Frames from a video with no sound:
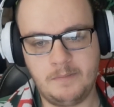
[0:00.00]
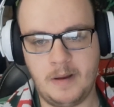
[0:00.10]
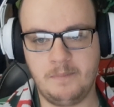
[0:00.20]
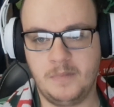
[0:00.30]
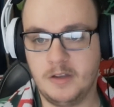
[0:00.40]

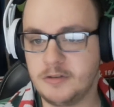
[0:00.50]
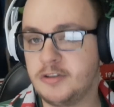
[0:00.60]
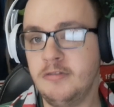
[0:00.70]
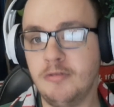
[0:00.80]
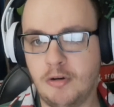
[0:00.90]
but
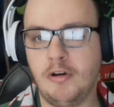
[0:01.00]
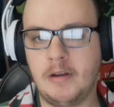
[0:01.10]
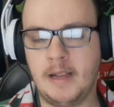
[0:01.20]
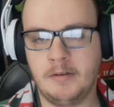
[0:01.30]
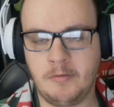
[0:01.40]
still
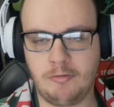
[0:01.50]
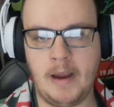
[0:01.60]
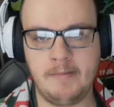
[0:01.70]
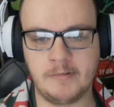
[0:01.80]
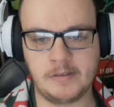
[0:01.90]

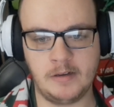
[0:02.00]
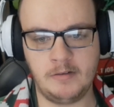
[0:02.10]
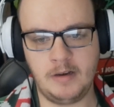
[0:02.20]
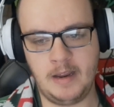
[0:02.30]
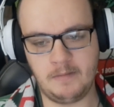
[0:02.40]
great
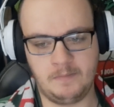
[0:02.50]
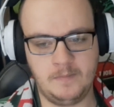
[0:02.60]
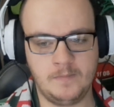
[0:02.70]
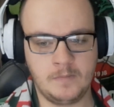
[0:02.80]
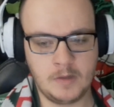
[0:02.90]
result, and
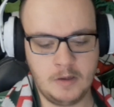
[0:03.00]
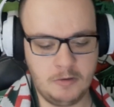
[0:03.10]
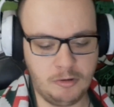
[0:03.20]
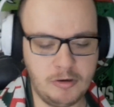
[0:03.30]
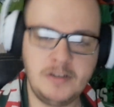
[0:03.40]

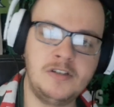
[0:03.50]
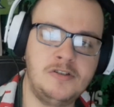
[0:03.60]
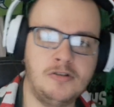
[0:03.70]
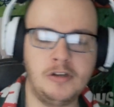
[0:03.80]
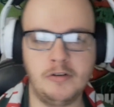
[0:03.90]
Always
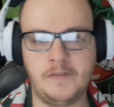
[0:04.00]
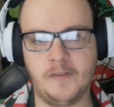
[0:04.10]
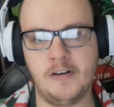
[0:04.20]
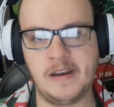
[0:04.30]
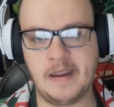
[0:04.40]
enjoy Good
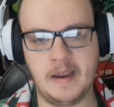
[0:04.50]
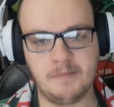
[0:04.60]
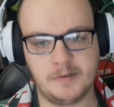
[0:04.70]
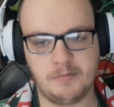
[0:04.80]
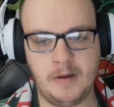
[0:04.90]
Friday
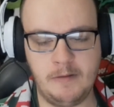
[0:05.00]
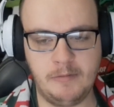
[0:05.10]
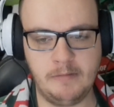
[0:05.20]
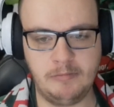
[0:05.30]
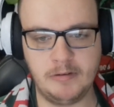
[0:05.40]
games, whether
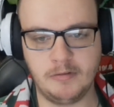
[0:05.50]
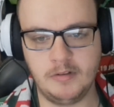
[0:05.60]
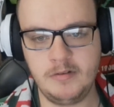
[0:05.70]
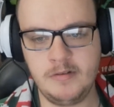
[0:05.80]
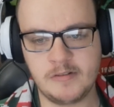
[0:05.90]
we win or
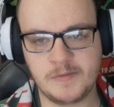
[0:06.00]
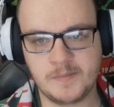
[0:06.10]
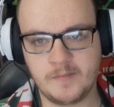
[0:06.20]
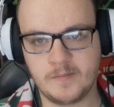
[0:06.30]
lose.